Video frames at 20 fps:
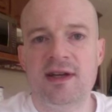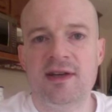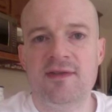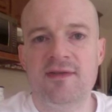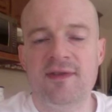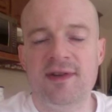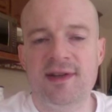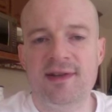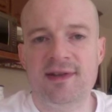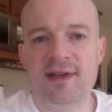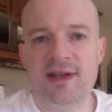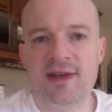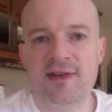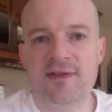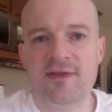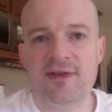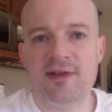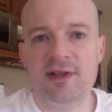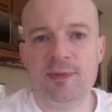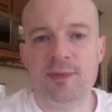visiting the
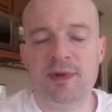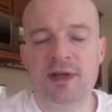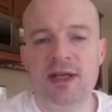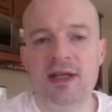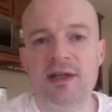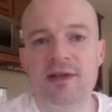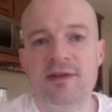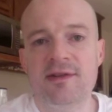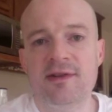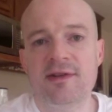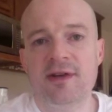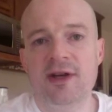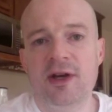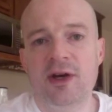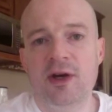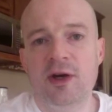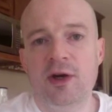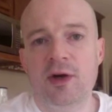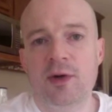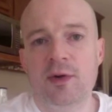Philippines
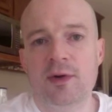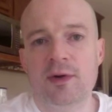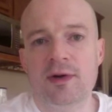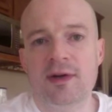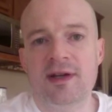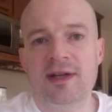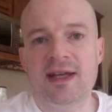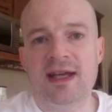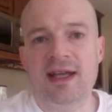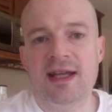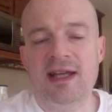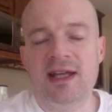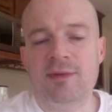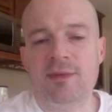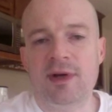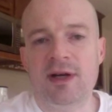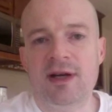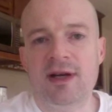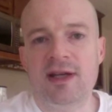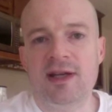or dating and
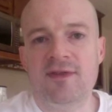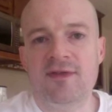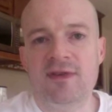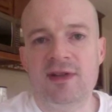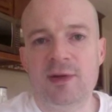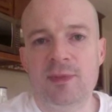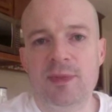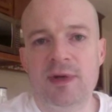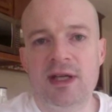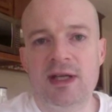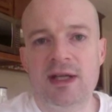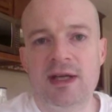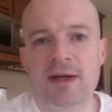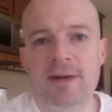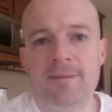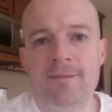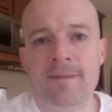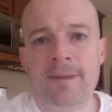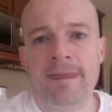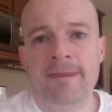marrying a
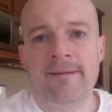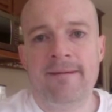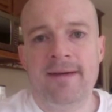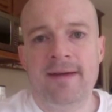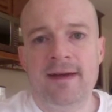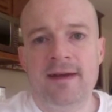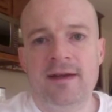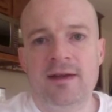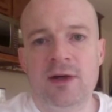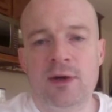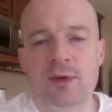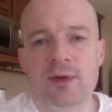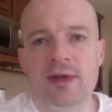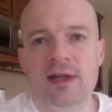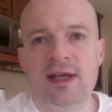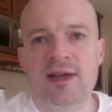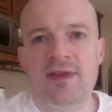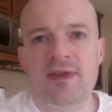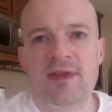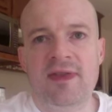Filipina, don't
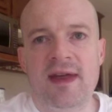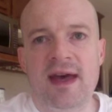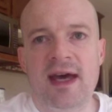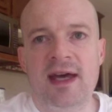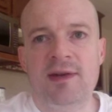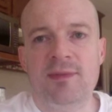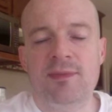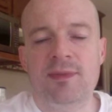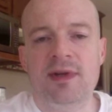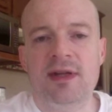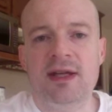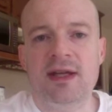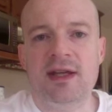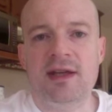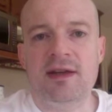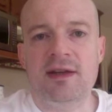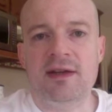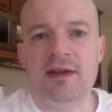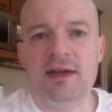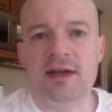let that
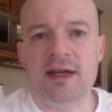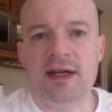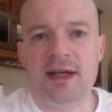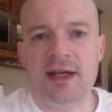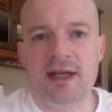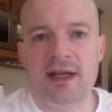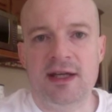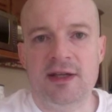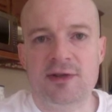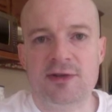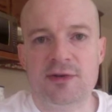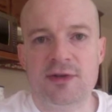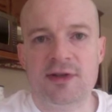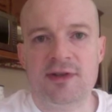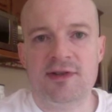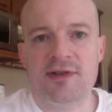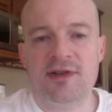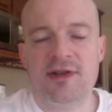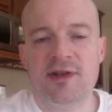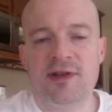be a
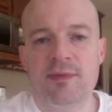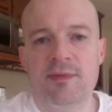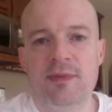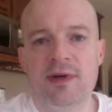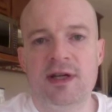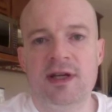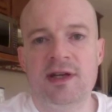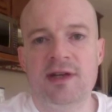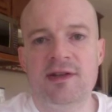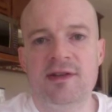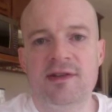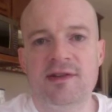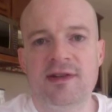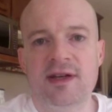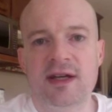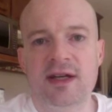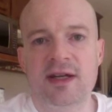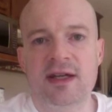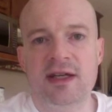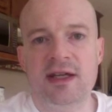hindrance, because
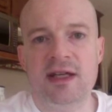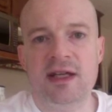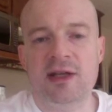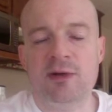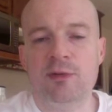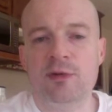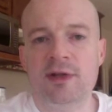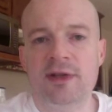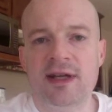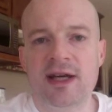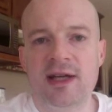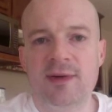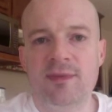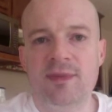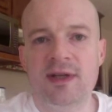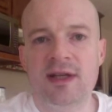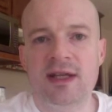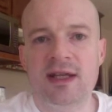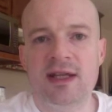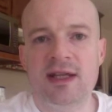it will not
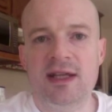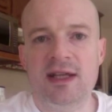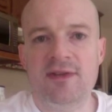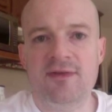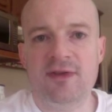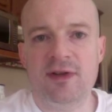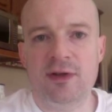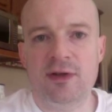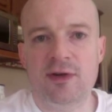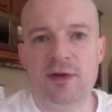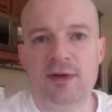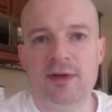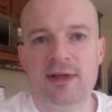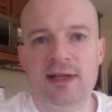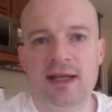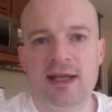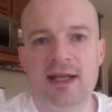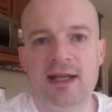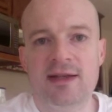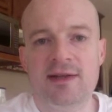be if you don't
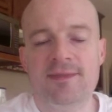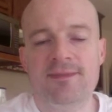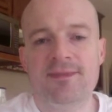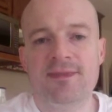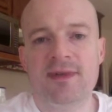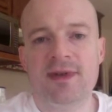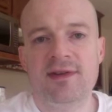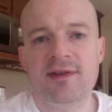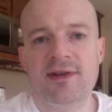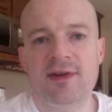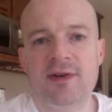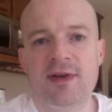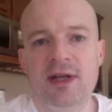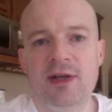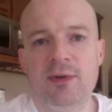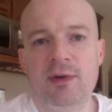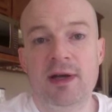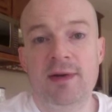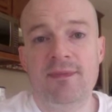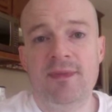let it. So
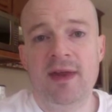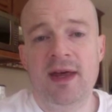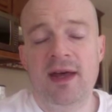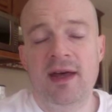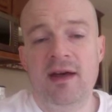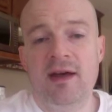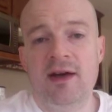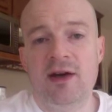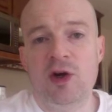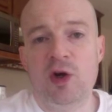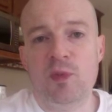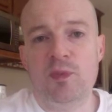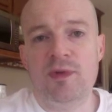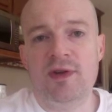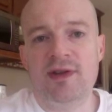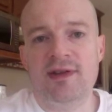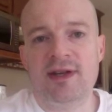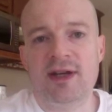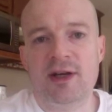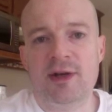anyway, I hope
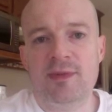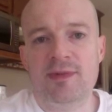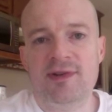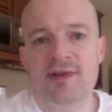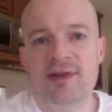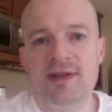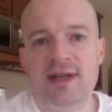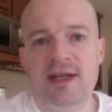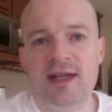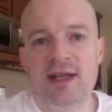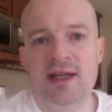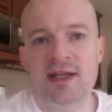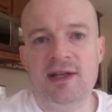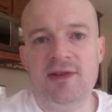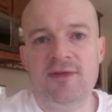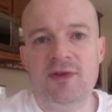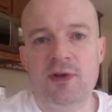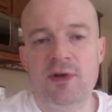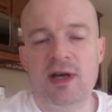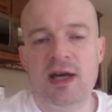this helps, and
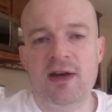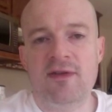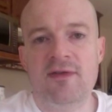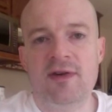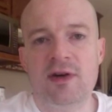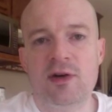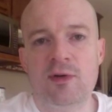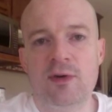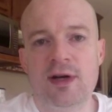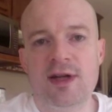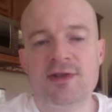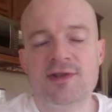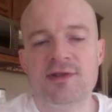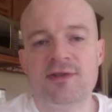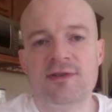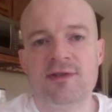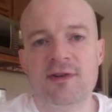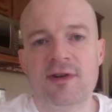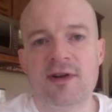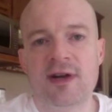if you have
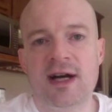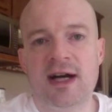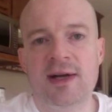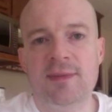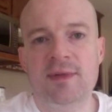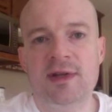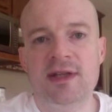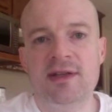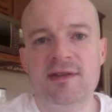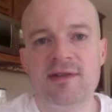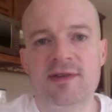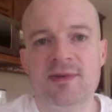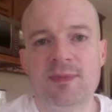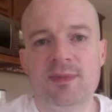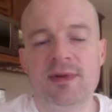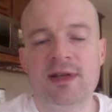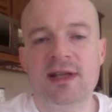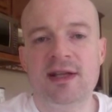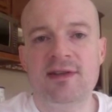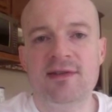questions or comments,
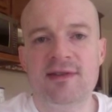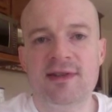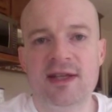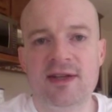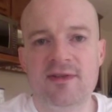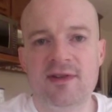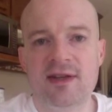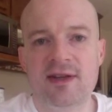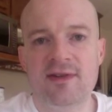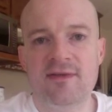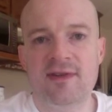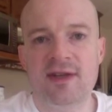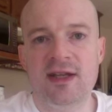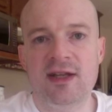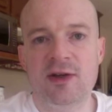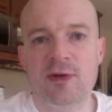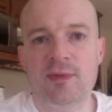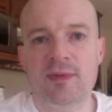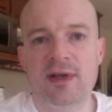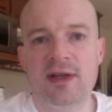please leave it in the
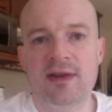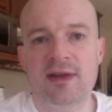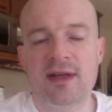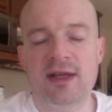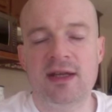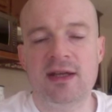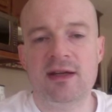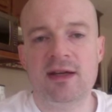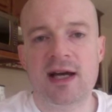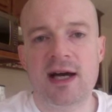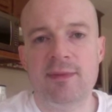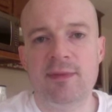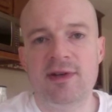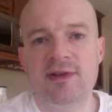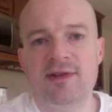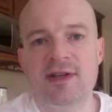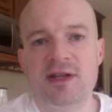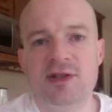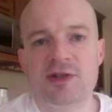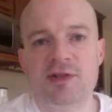video in the comment
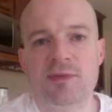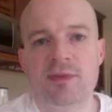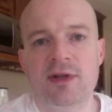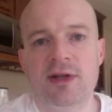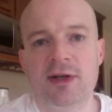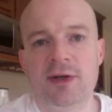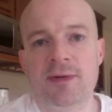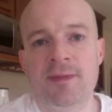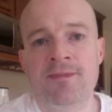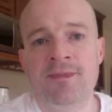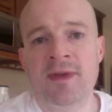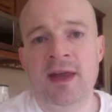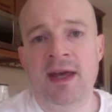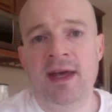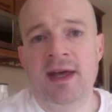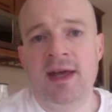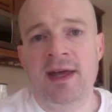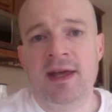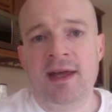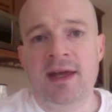section below.
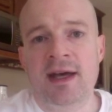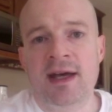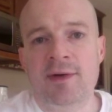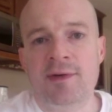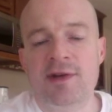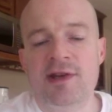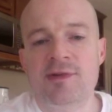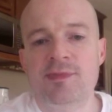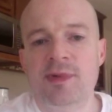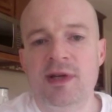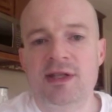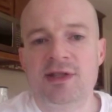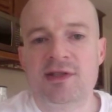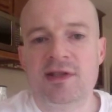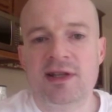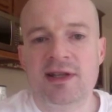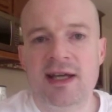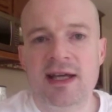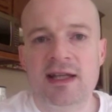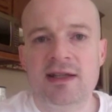I would especially
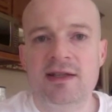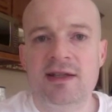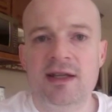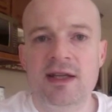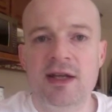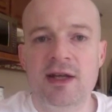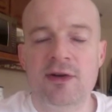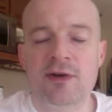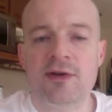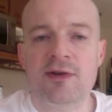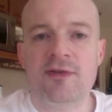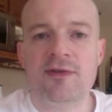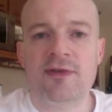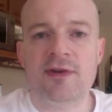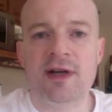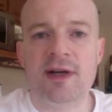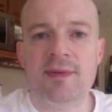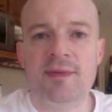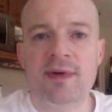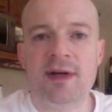like to hear
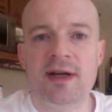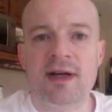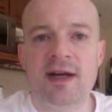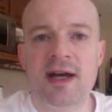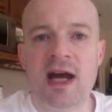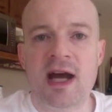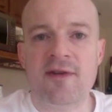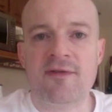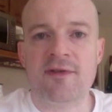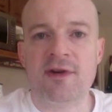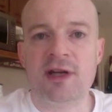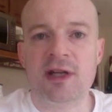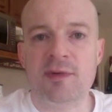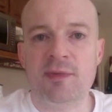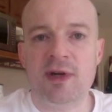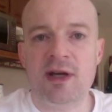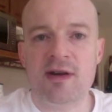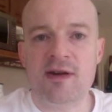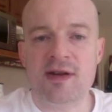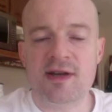from African
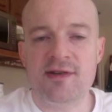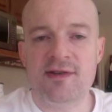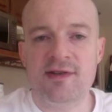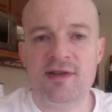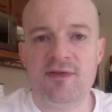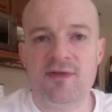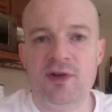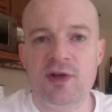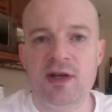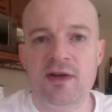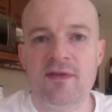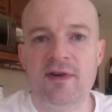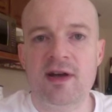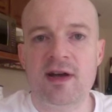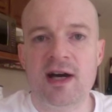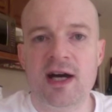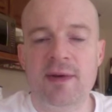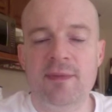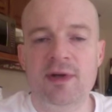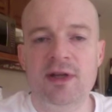Americans. If you have a
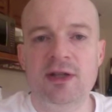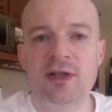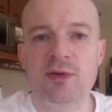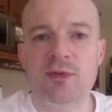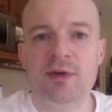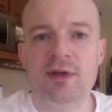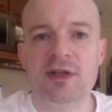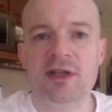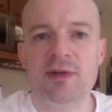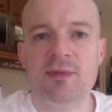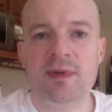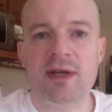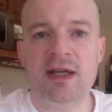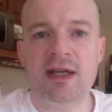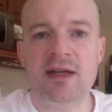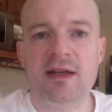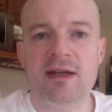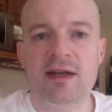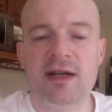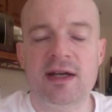comment you want to
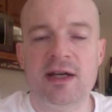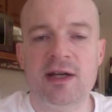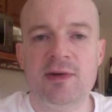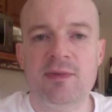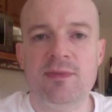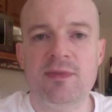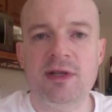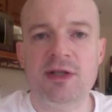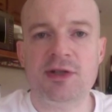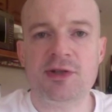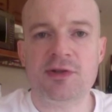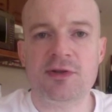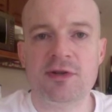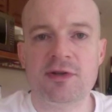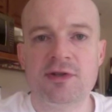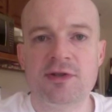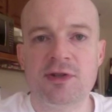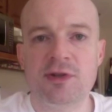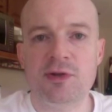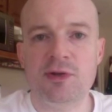make, be sure
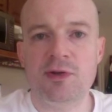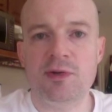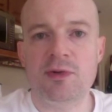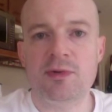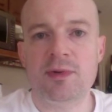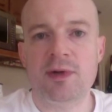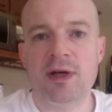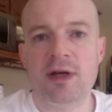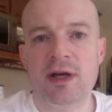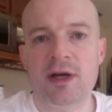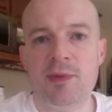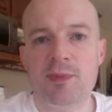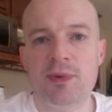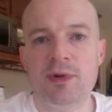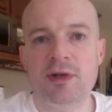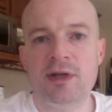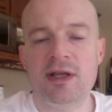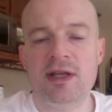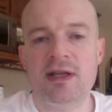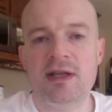to
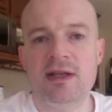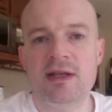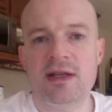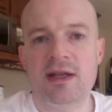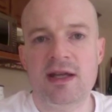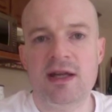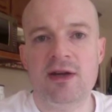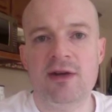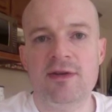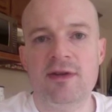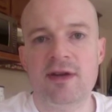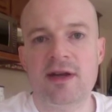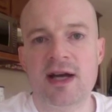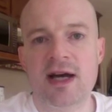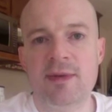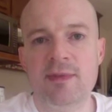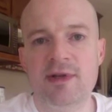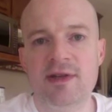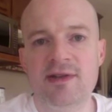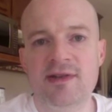put it here in the
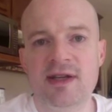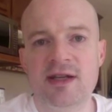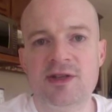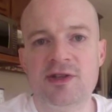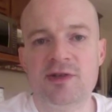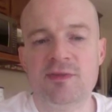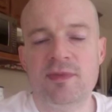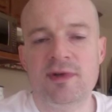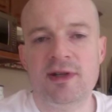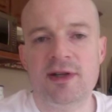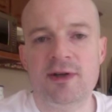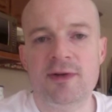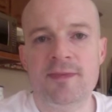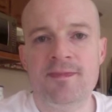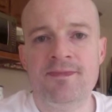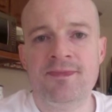comment section below.